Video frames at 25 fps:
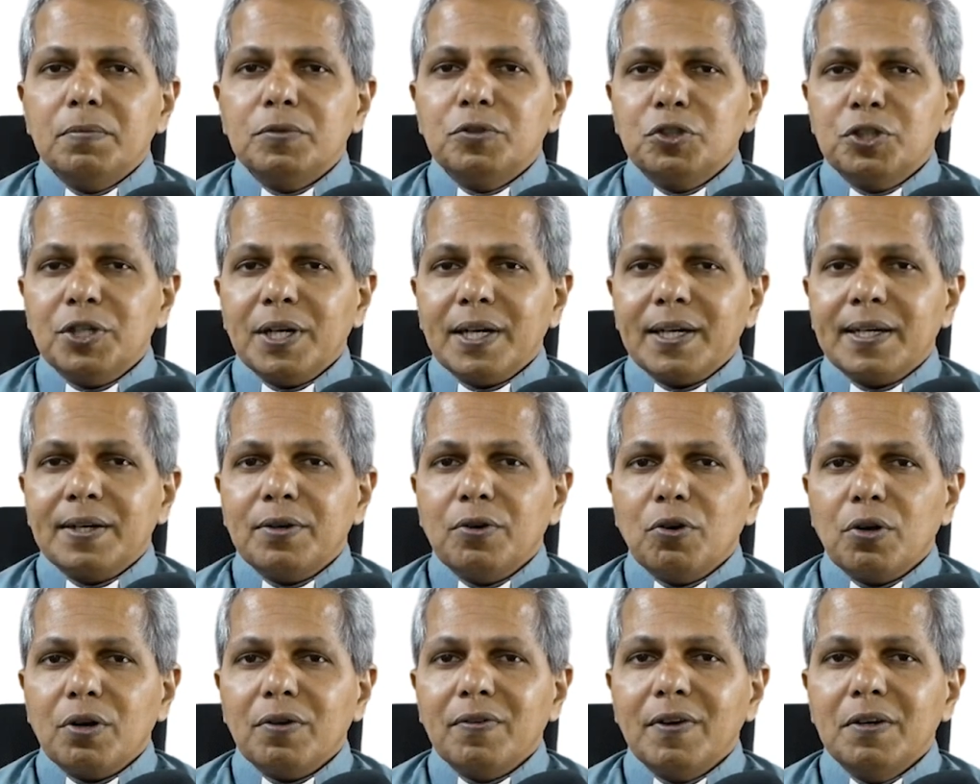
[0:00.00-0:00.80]
check
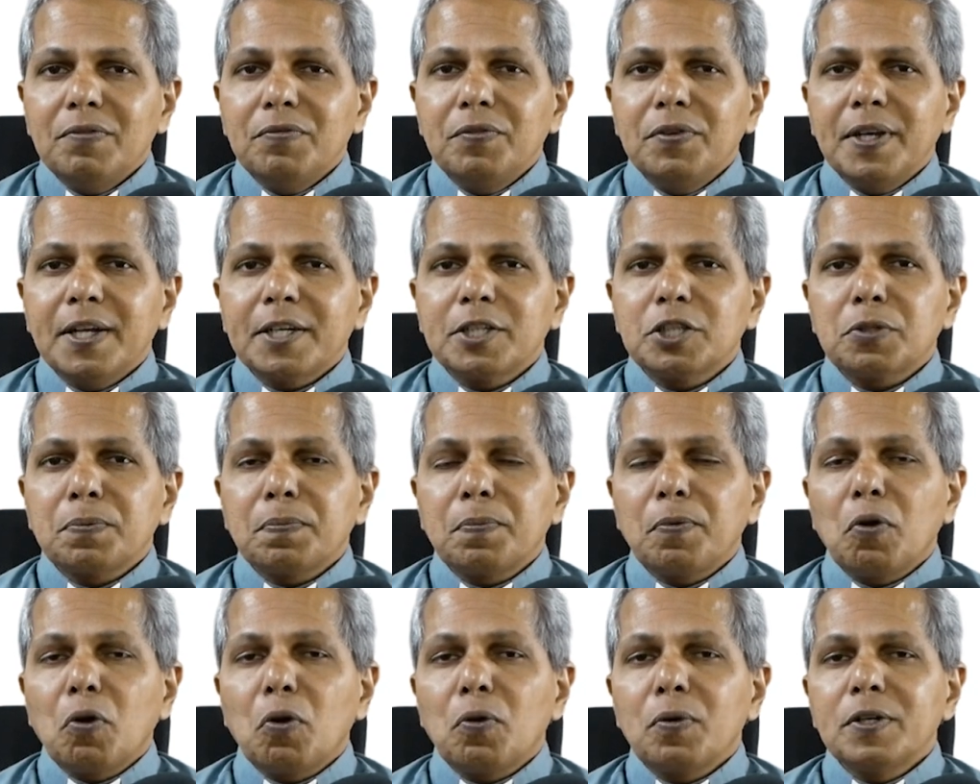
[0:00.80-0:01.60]
or when we
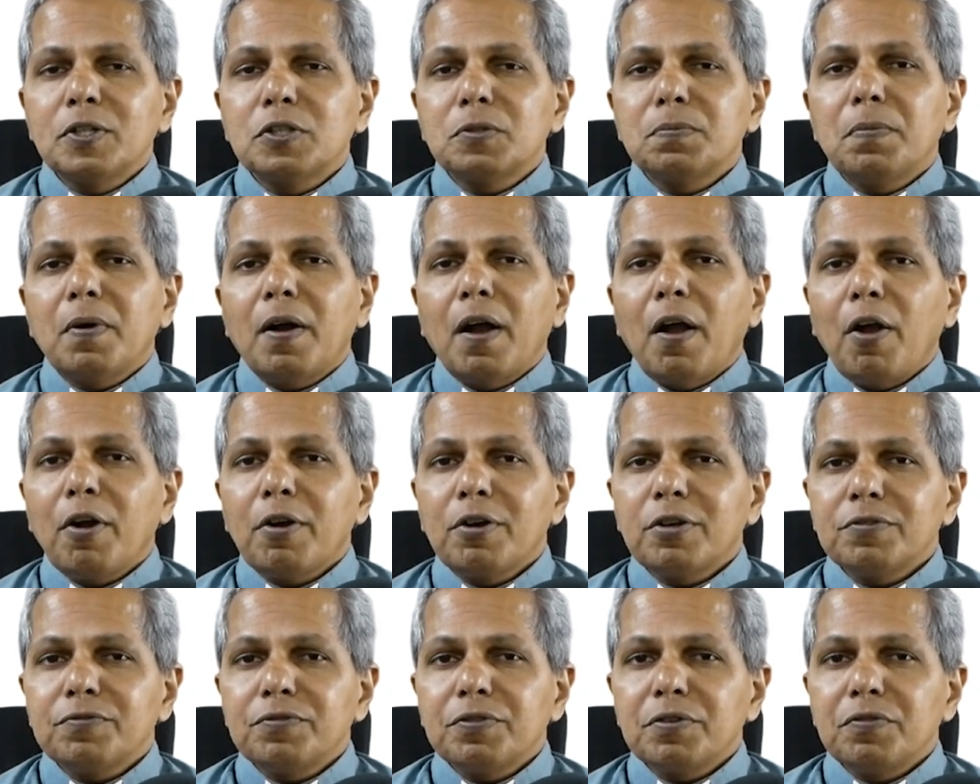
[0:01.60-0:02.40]
explore his
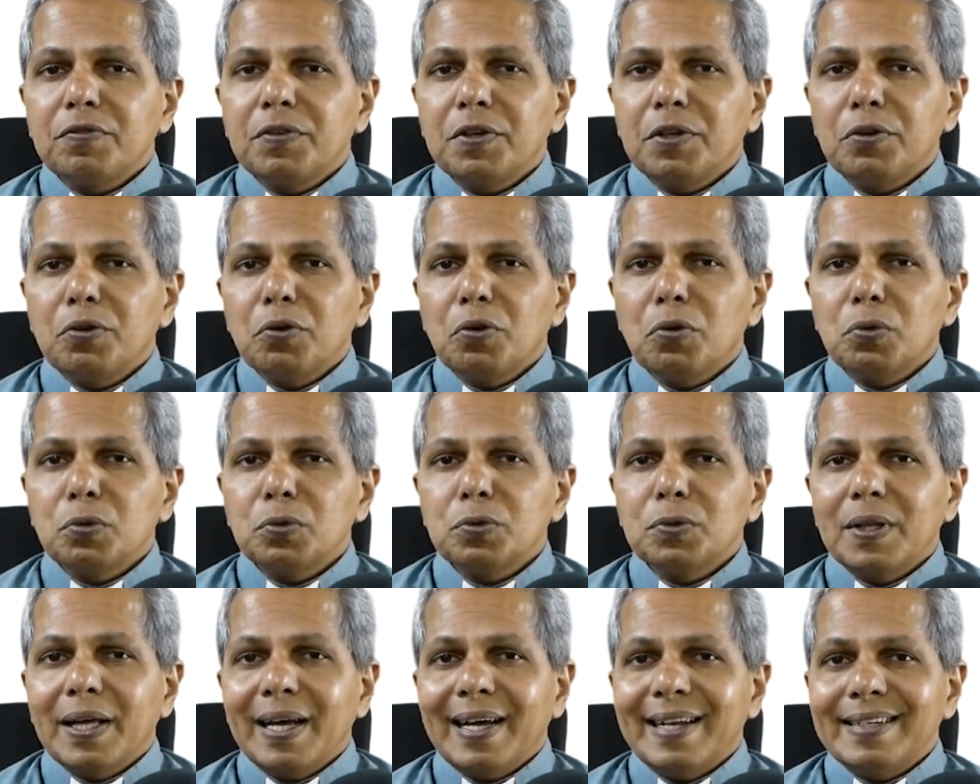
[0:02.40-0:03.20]
biography, we
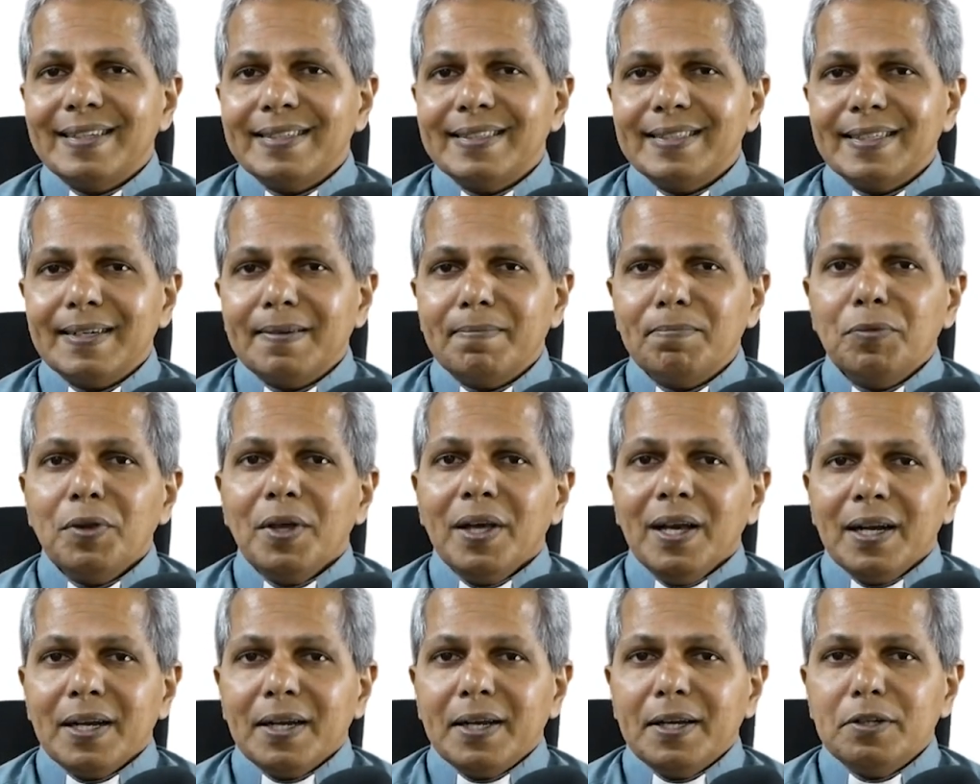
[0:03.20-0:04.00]
know that
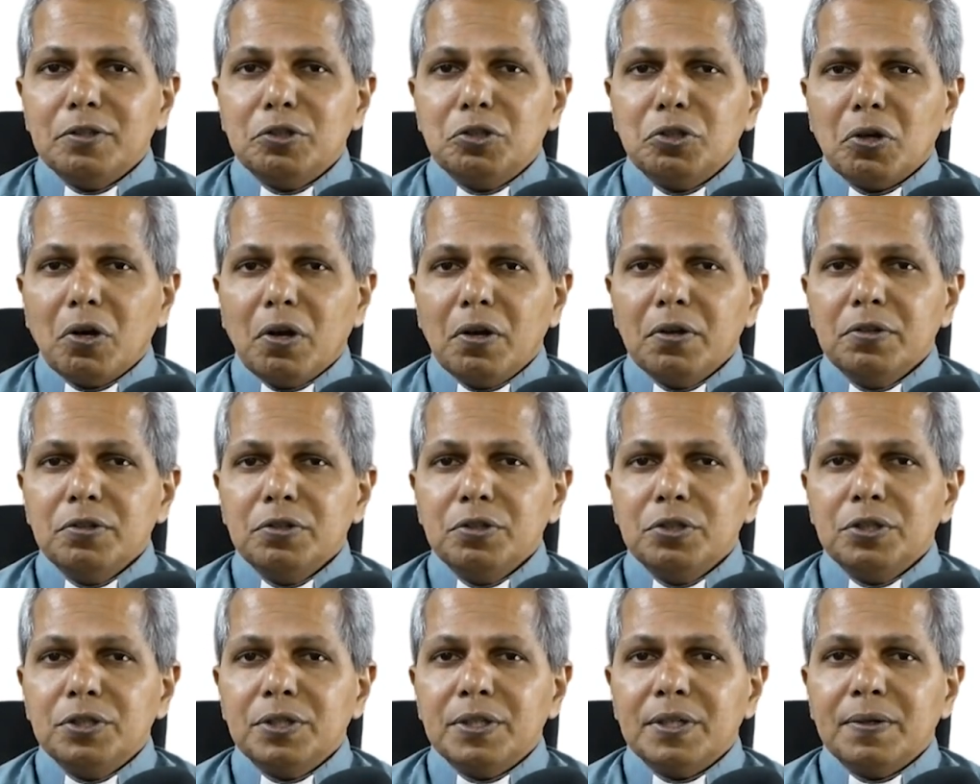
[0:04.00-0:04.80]
he
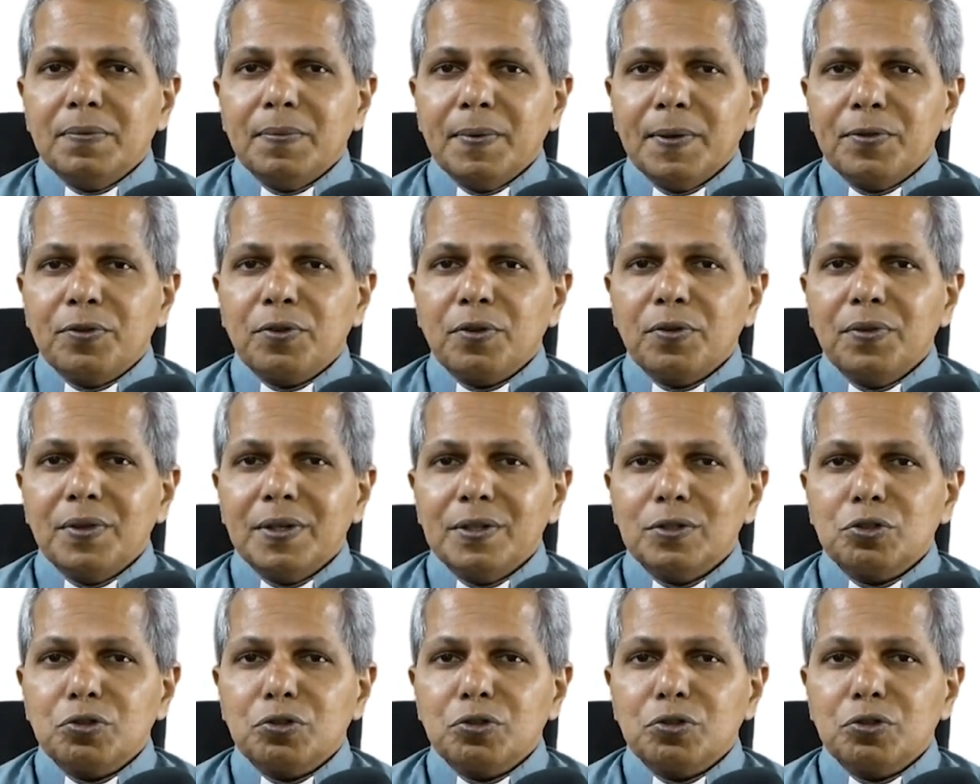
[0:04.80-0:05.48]
joined with the